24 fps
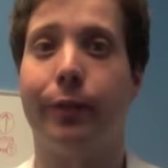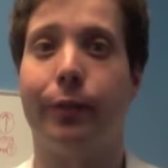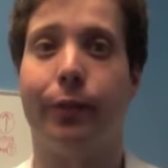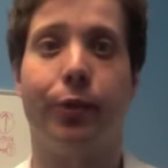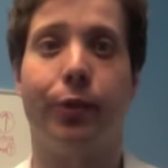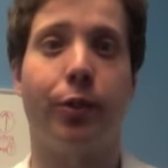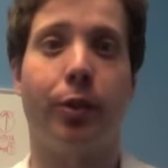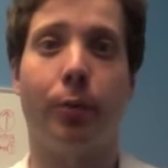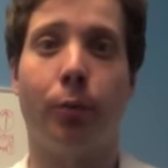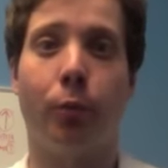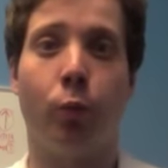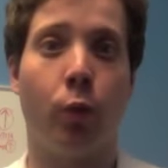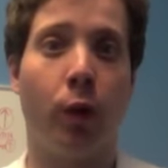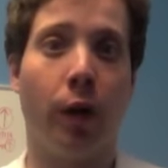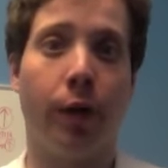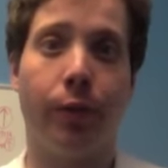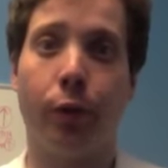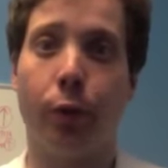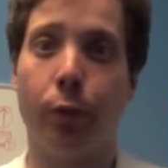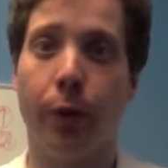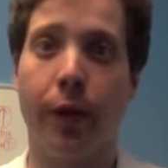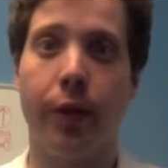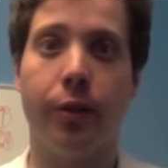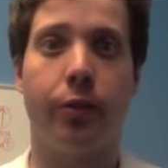For
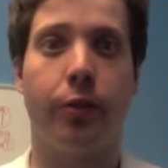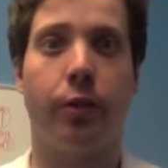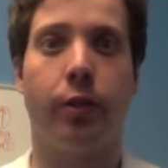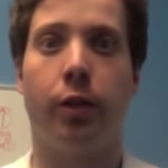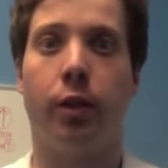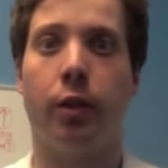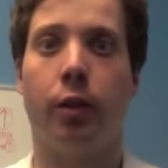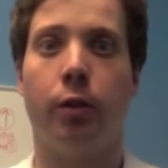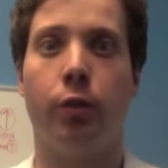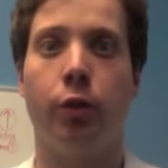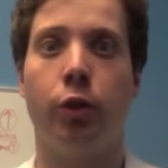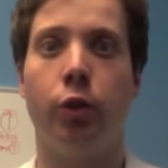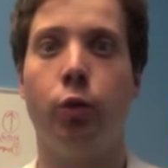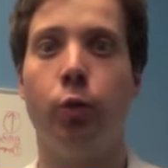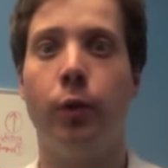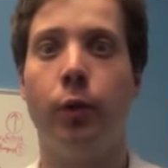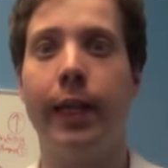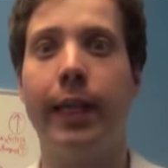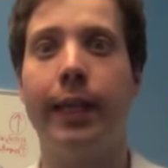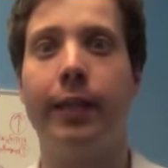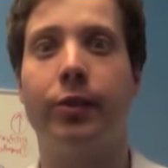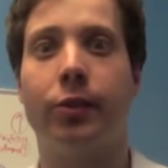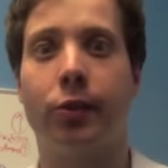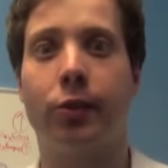whatever reason, you
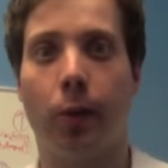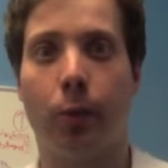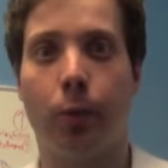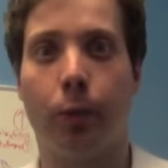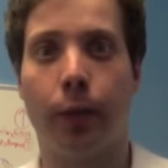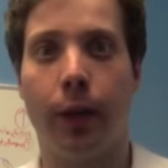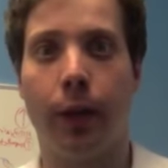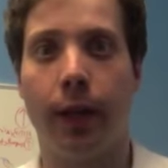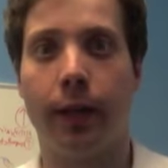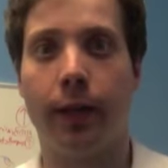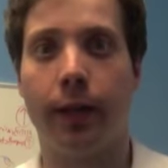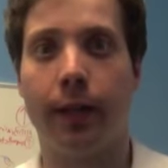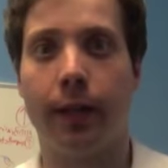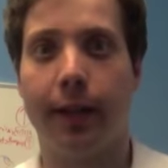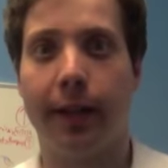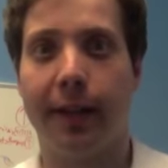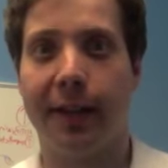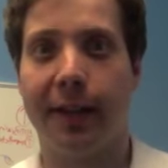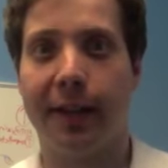eat something